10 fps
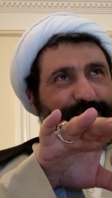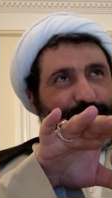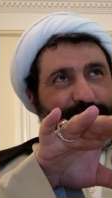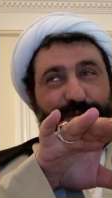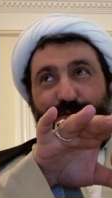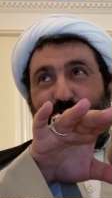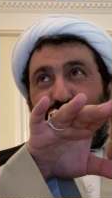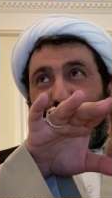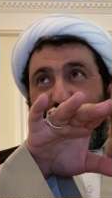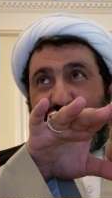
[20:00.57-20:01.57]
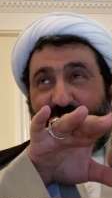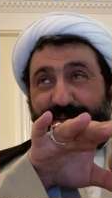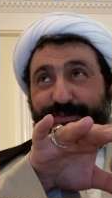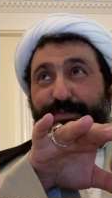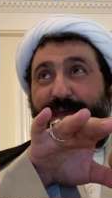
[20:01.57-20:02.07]
We need
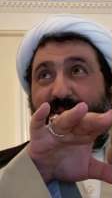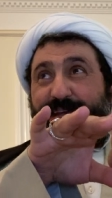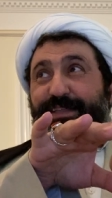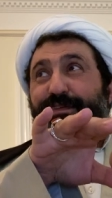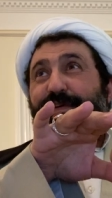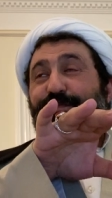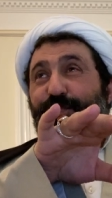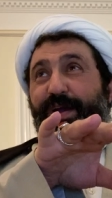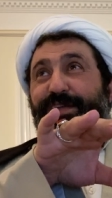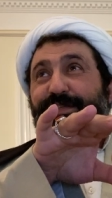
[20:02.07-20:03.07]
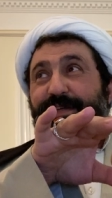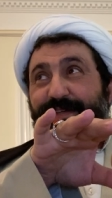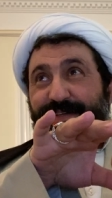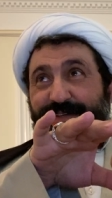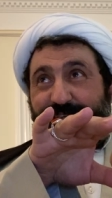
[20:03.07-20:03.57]
to be active and wise,
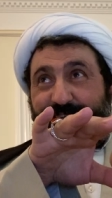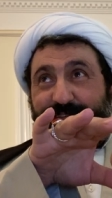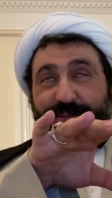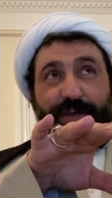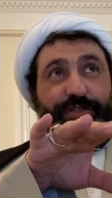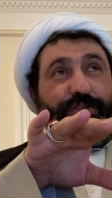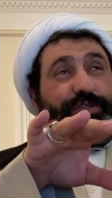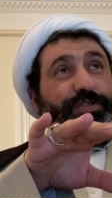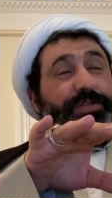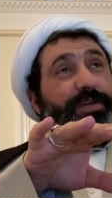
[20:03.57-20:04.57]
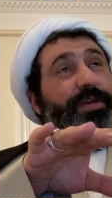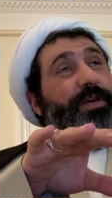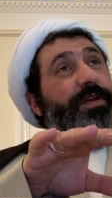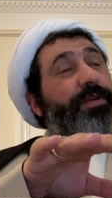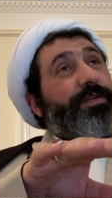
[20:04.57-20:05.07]
not just
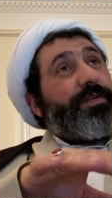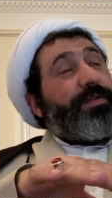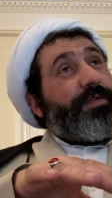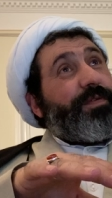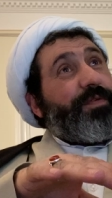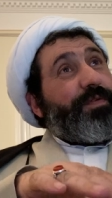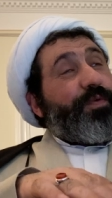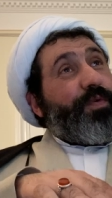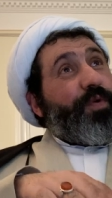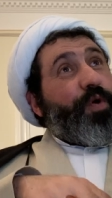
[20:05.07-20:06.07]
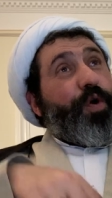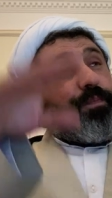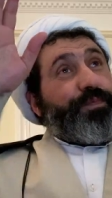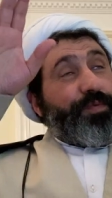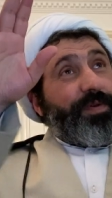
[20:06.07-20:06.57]

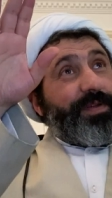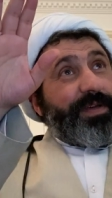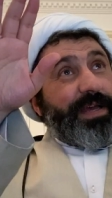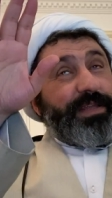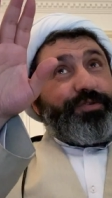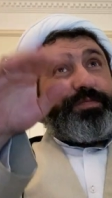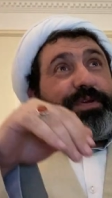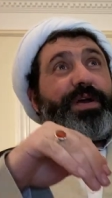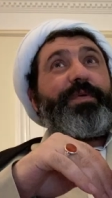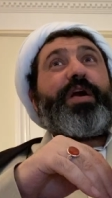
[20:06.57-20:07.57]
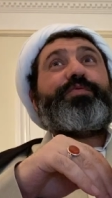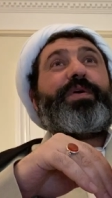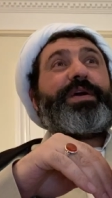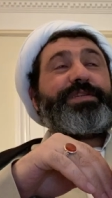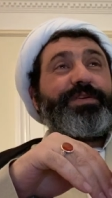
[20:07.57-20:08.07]
hopeful and you become
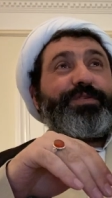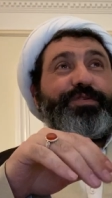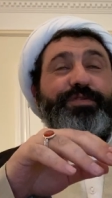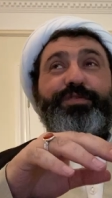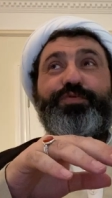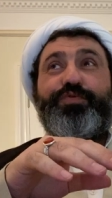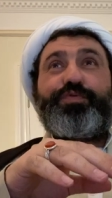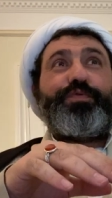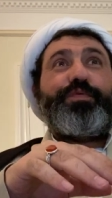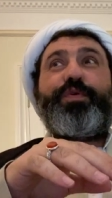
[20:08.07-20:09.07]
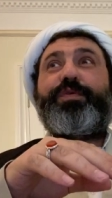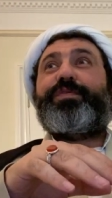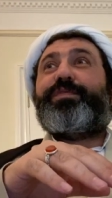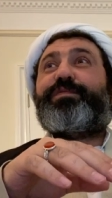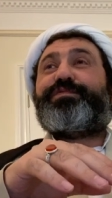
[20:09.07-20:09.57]
unwise, or too
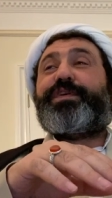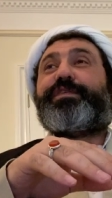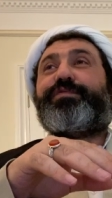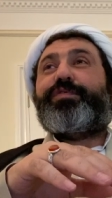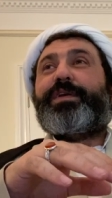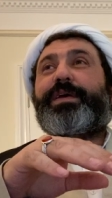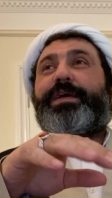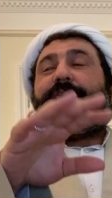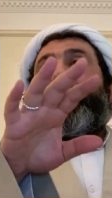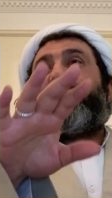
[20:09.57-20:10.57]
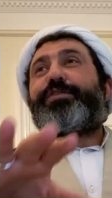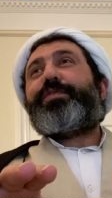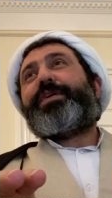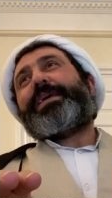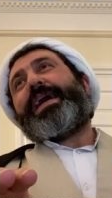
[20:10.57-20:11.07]
fearful and then you
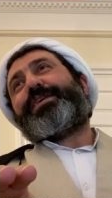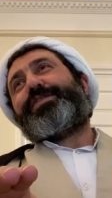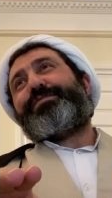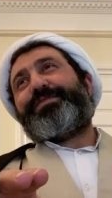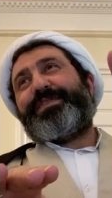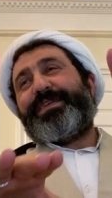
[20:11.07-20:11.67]
are not active.